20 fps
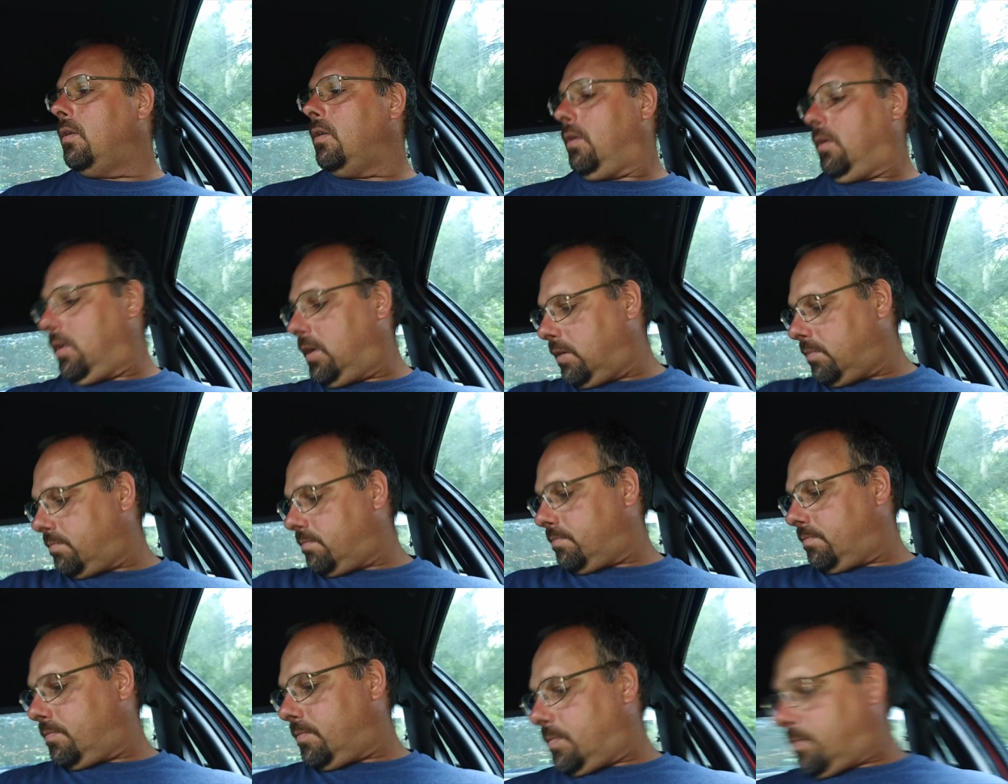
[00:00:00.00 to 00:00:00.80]
well,
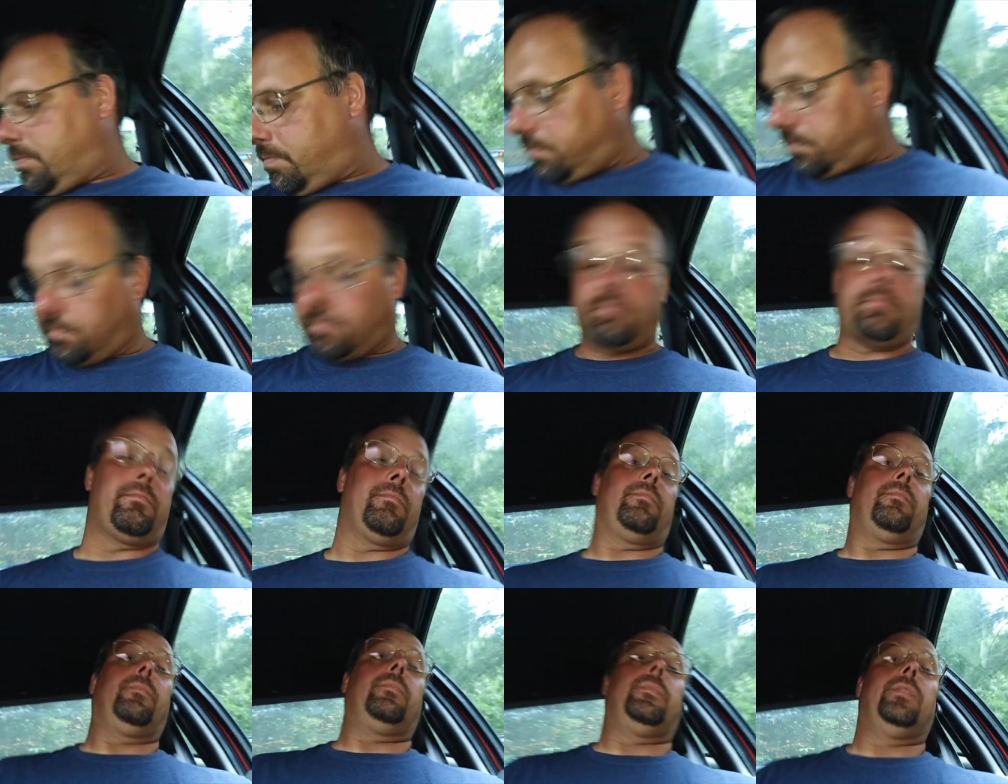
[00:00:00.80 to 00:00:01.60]

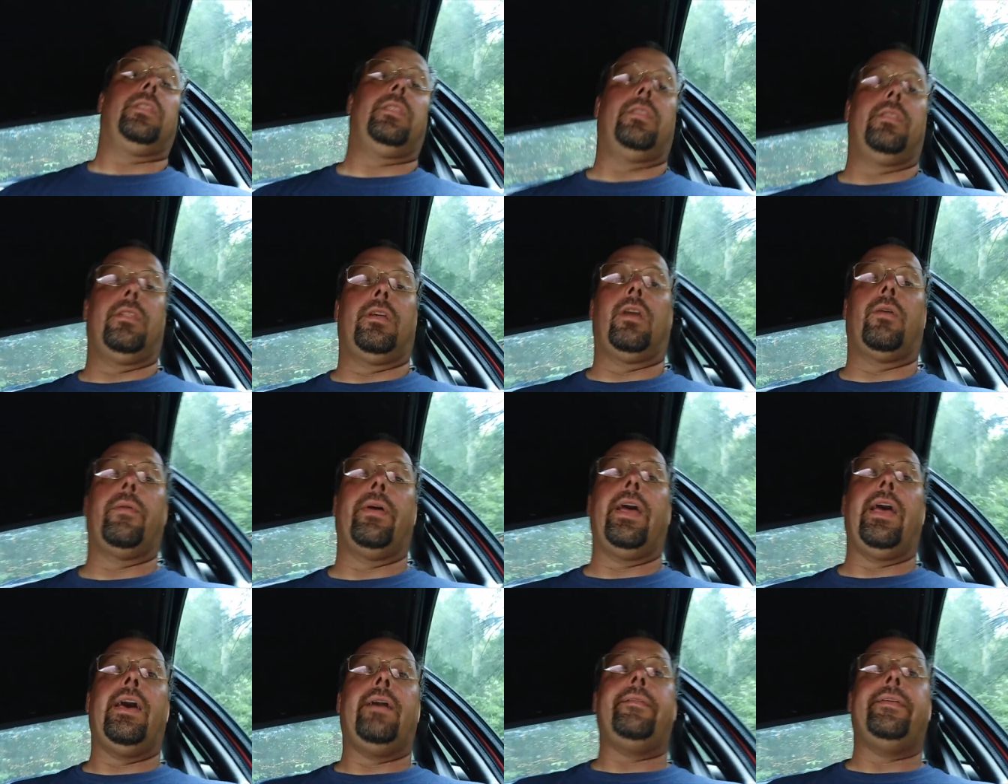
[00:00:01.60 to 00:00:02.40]
there we
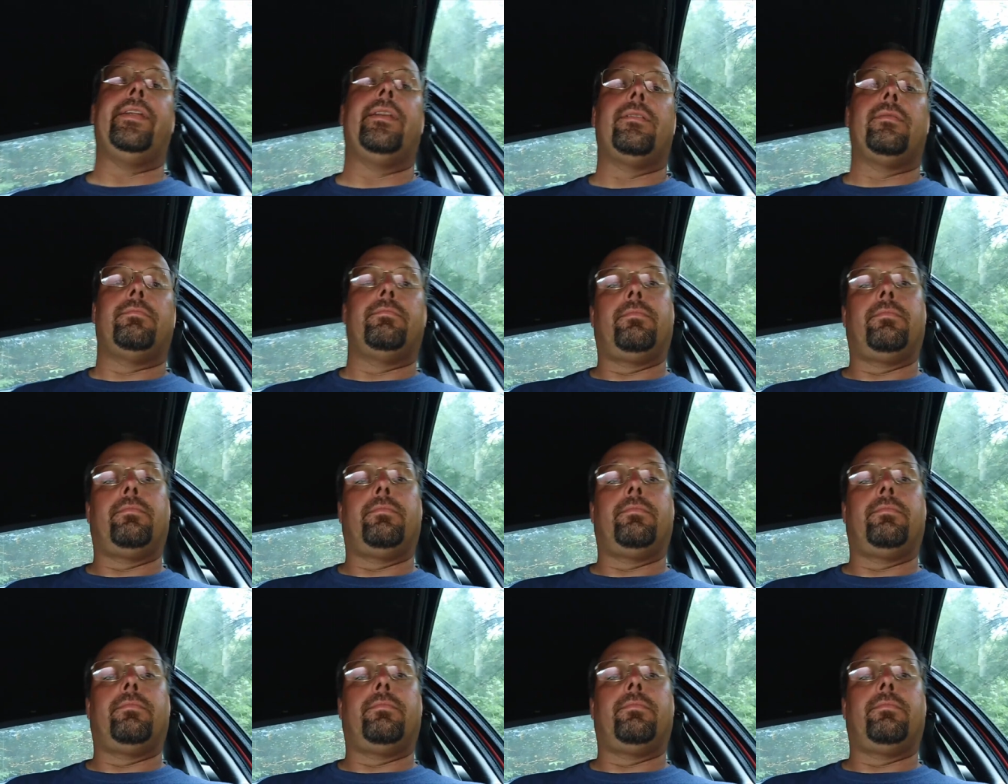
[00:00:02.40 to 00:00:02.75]
have it.